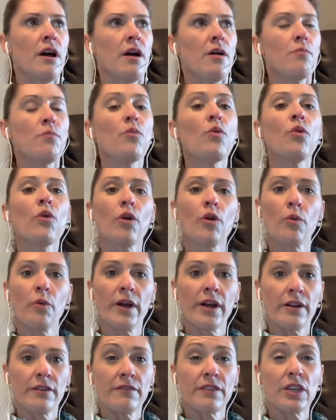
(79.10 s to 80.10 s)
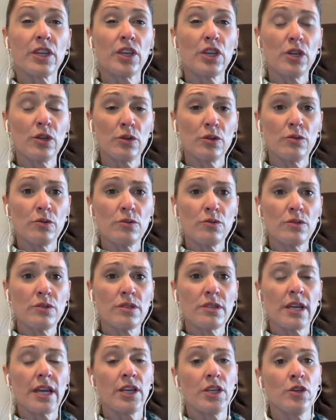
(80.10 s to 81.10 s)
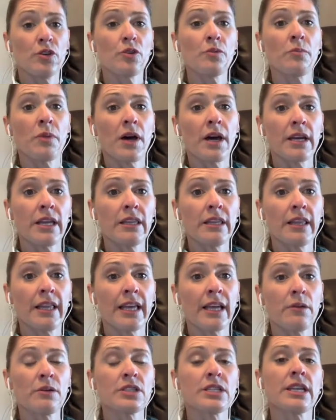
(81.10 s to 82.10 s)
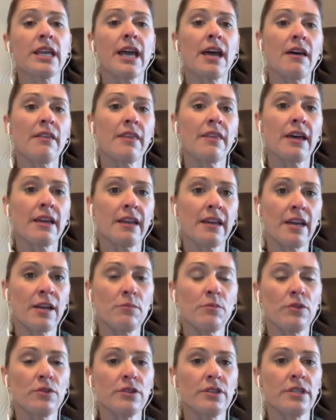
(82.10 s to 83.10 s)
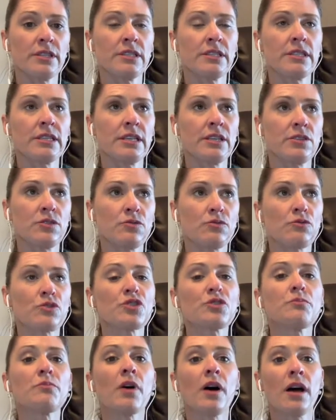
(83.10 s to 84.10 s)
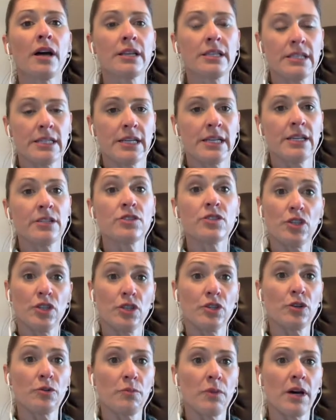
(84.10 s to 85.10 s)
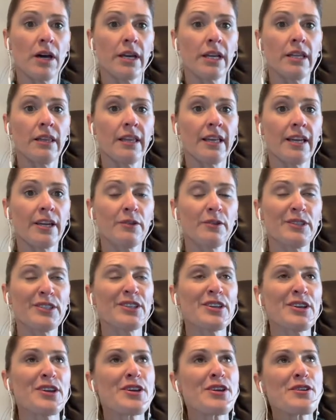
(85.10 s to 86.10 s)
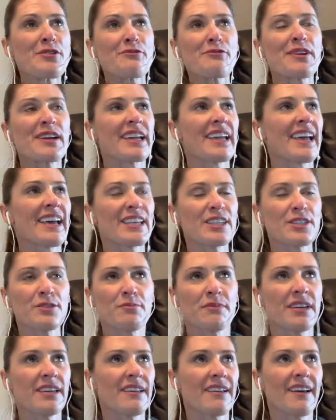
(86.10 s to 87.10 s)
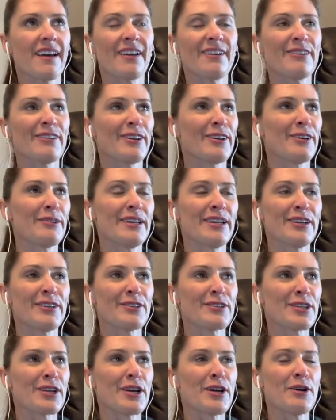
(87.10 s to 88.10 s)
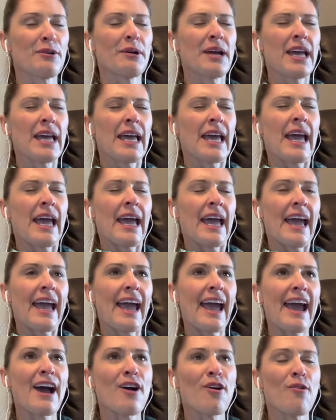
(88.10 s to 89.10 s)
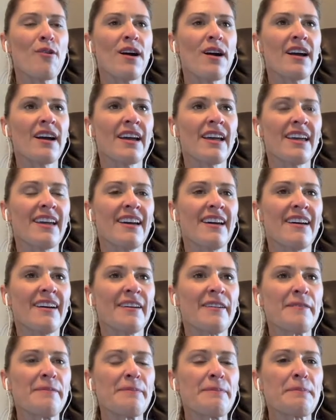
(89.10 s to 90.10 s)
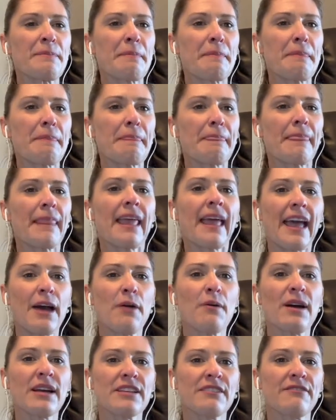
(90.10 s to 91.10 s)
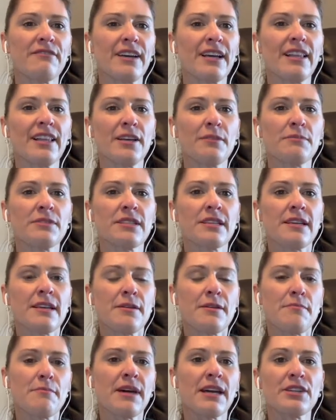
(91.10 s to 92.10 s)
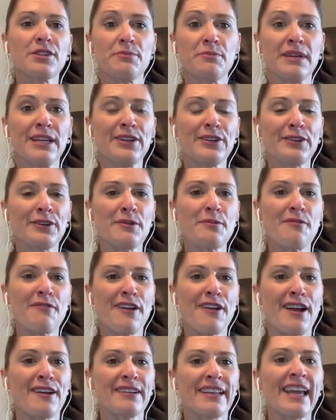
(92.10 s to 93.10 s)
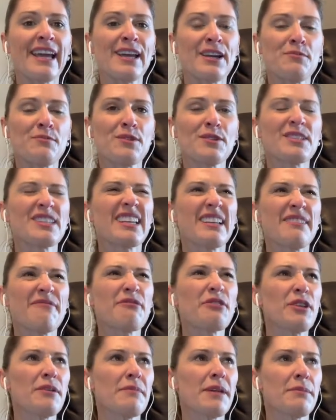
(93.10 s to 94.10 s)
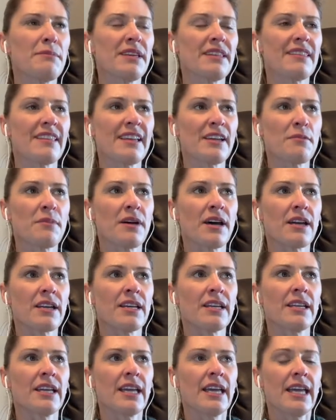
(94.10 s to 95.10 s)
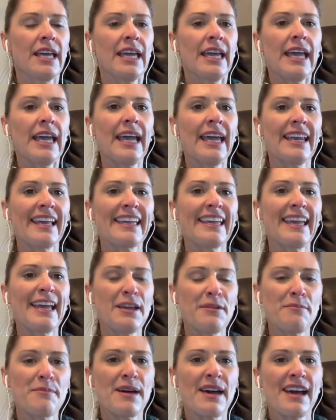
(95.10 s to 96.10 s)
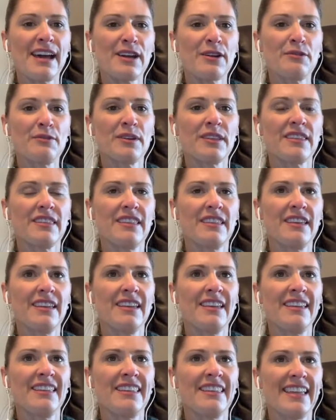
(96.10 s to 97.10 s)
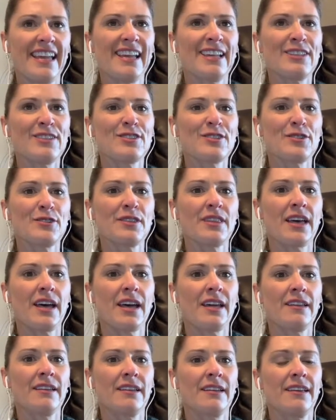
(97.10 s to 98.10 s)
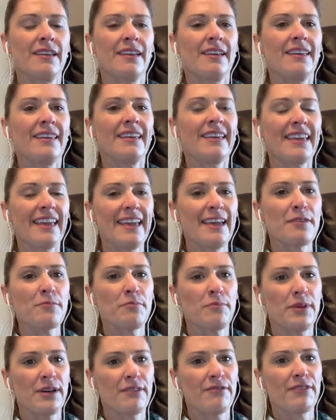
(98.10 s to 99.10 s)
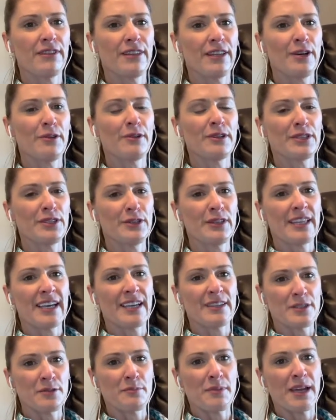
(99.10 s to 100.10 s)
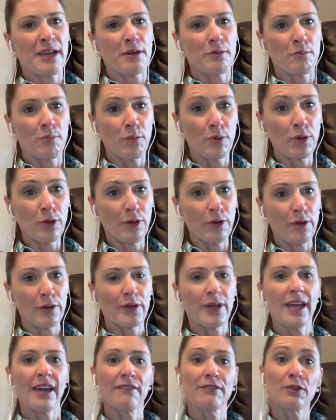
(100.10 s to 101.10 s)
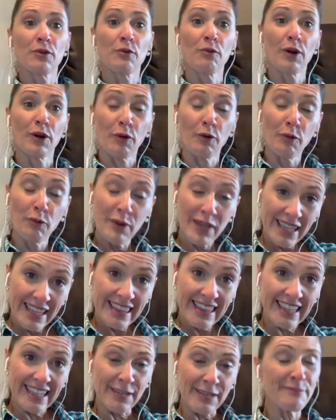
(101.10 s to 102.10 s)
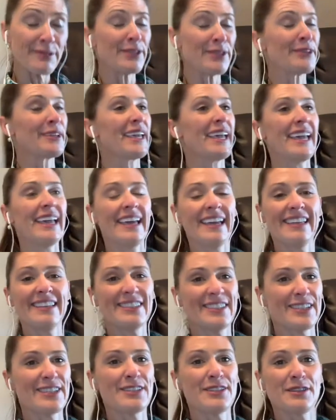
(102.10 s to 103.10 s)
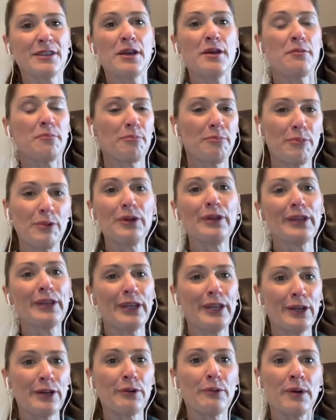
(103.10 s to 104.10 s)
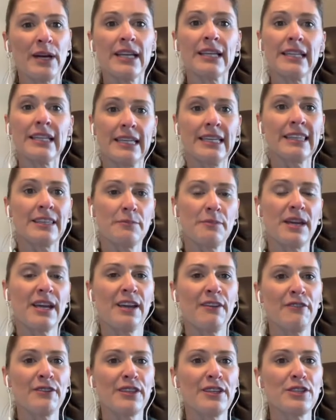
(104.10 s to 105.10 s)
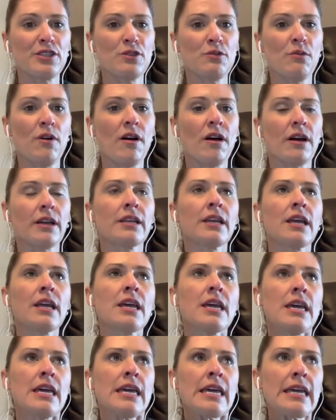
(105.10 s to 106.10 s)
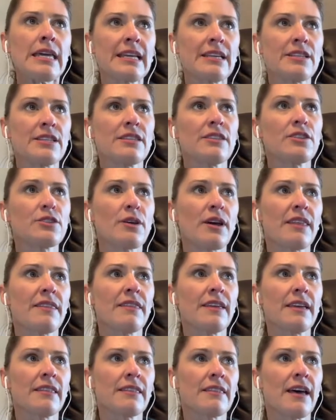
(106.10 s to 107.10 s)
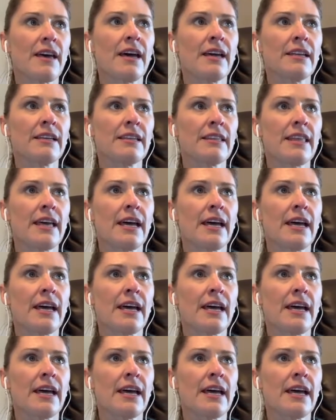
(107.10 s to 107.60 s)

more aware of cues and your body language and how that animal is responding to your body language. Rick asked me, I don't know, years ago, how I developed my demeanor around animals, and it really made me think about it. And I came back with the answer that you can't buffalo a 2,000-pound bull. You have to work with him. You can't just bully your way to get the behavior that you want. So I think that